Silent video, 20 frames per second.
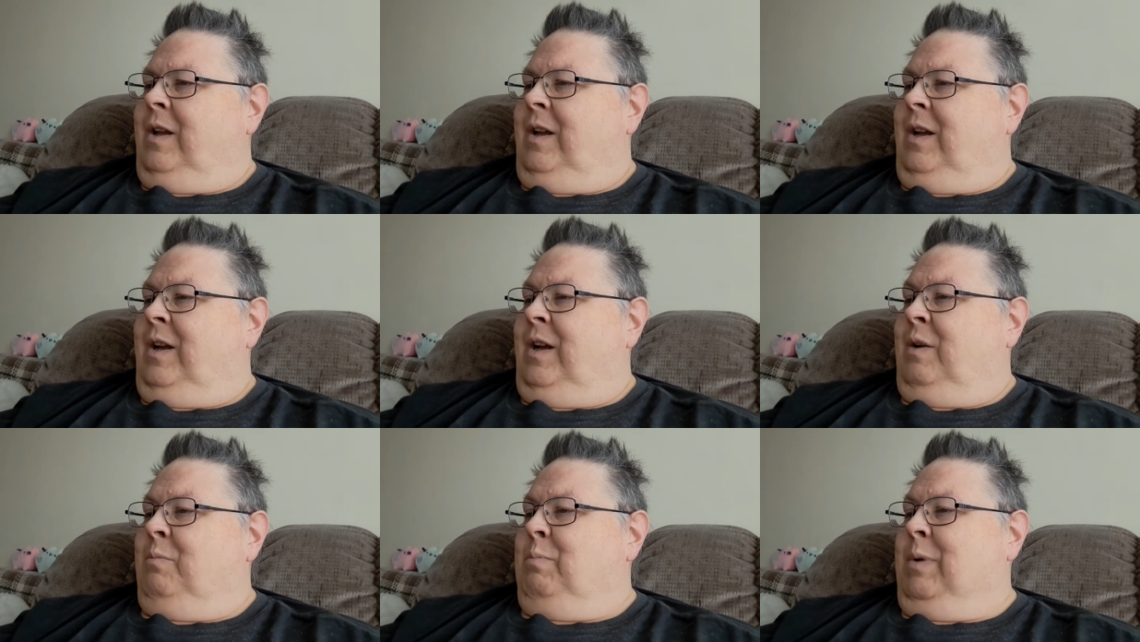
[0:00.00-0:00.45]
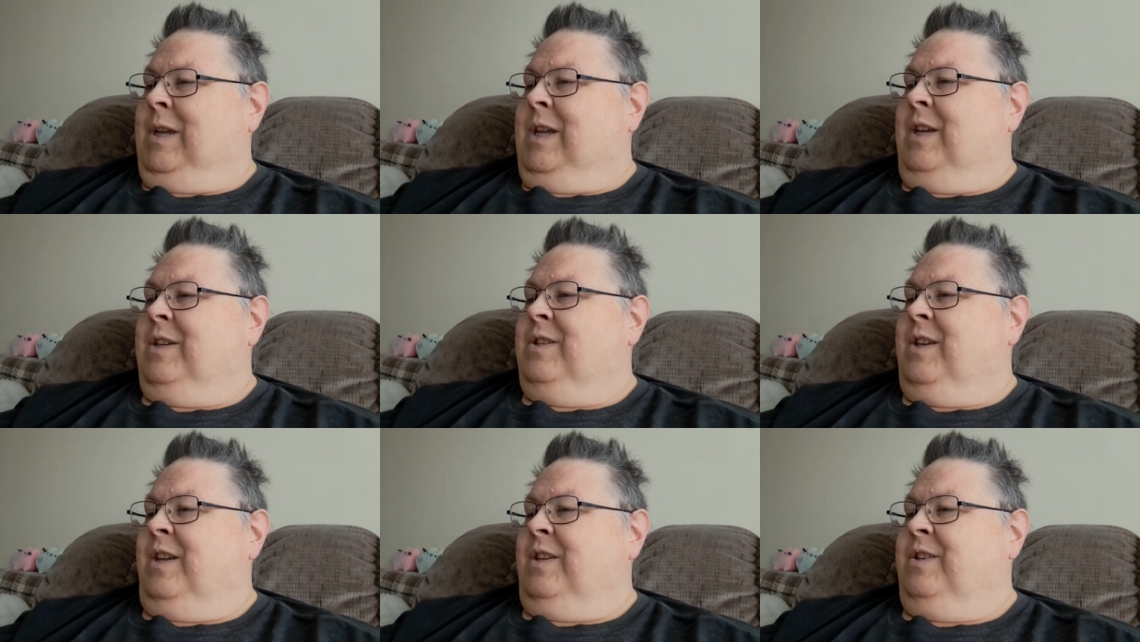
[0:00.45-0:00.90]
Uh,
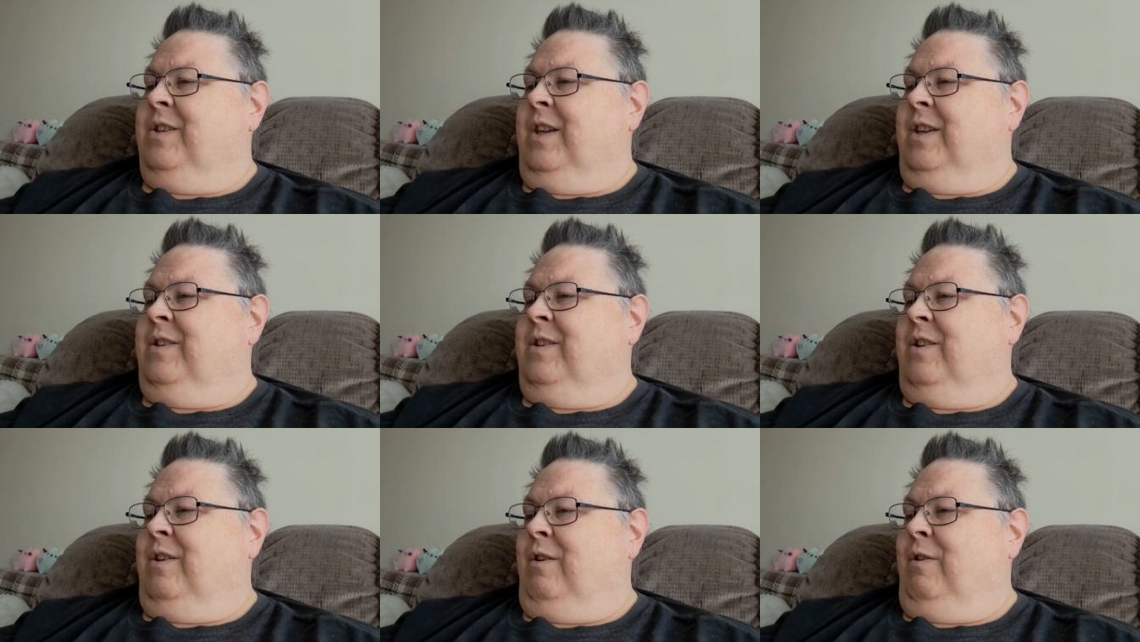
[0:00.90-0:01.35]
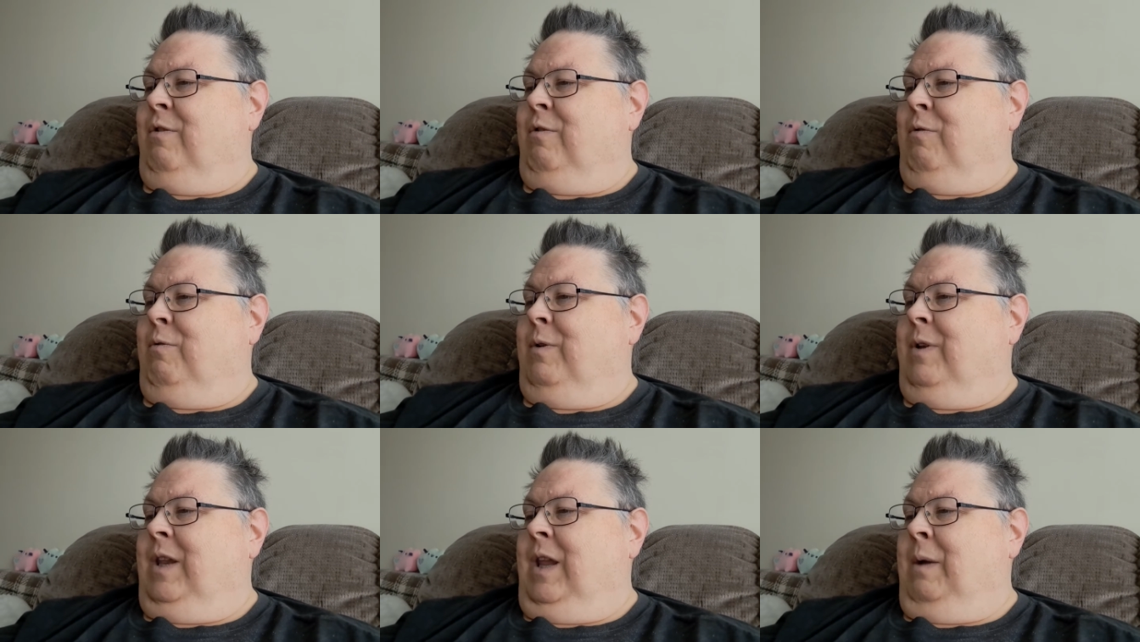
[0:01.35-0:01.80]
because I said
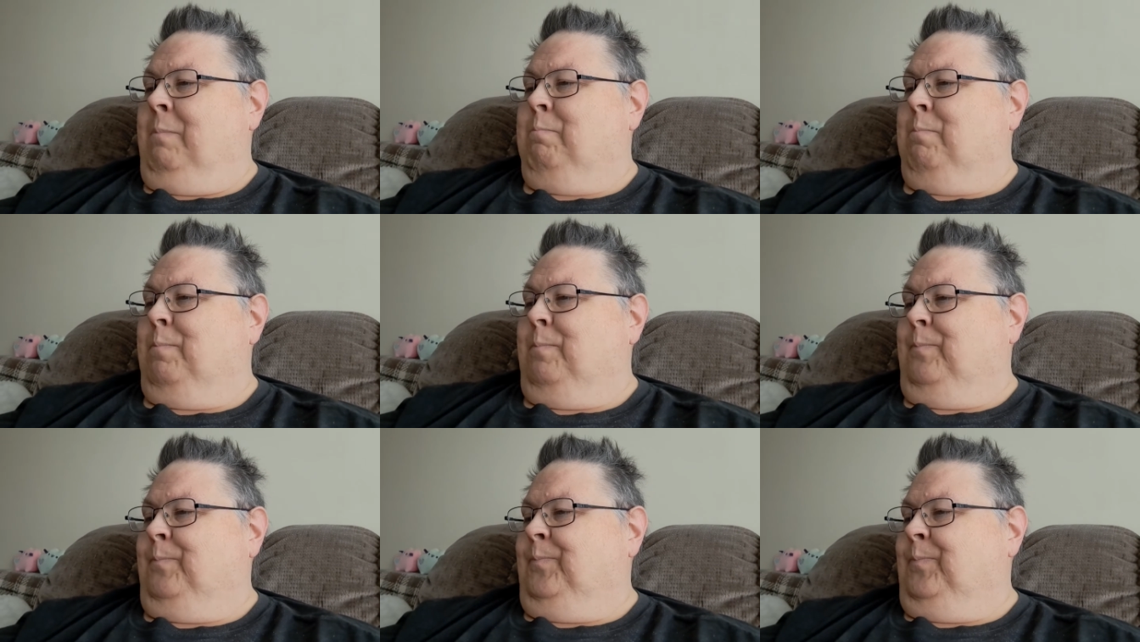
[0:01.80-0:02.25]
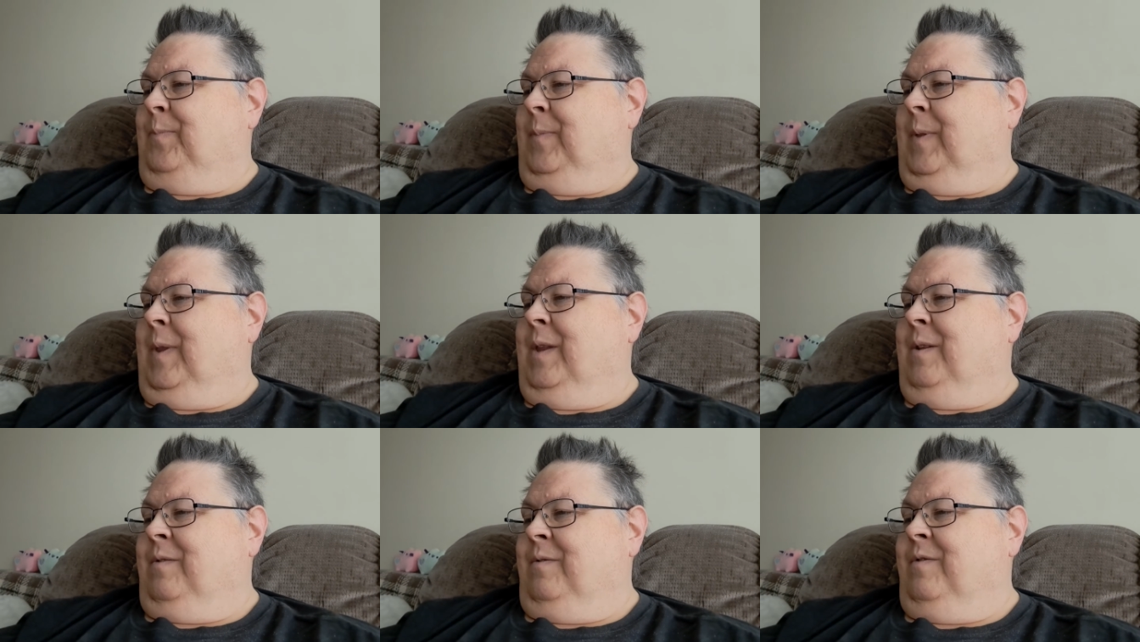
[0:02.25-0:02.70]
so. Yep,
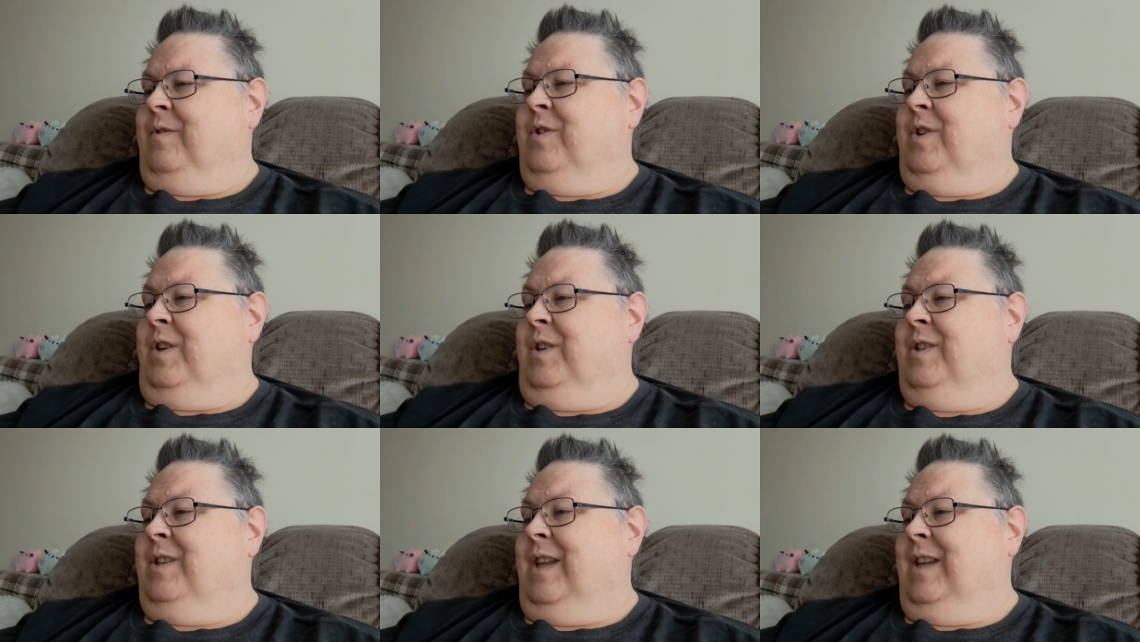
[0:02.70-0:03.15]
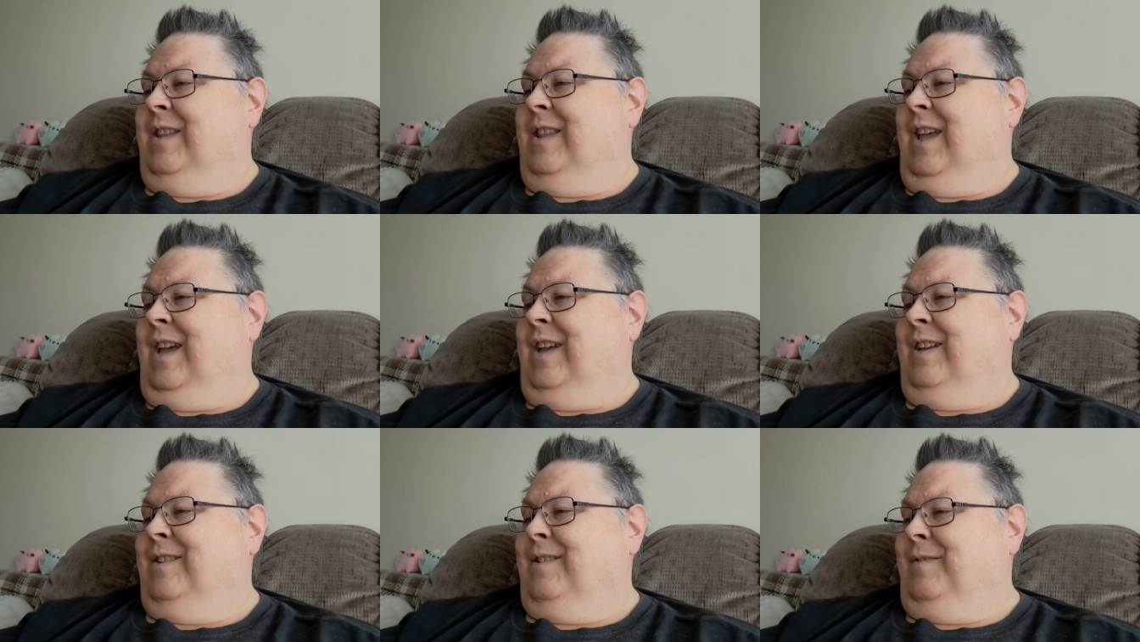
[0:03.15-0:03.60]
she said
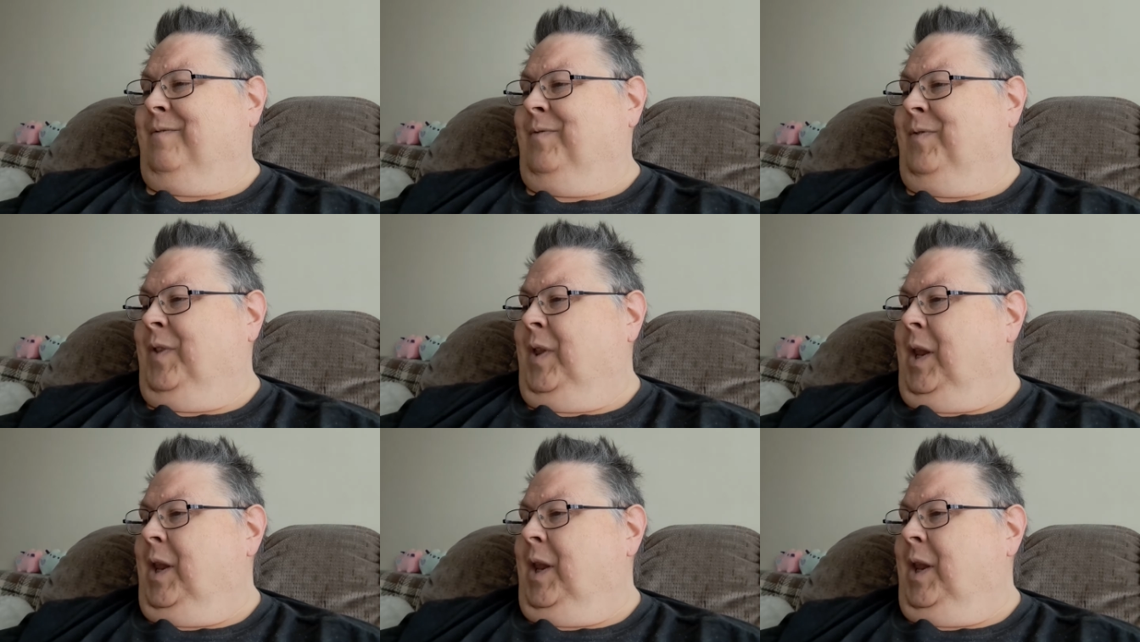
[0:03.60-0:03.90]
that.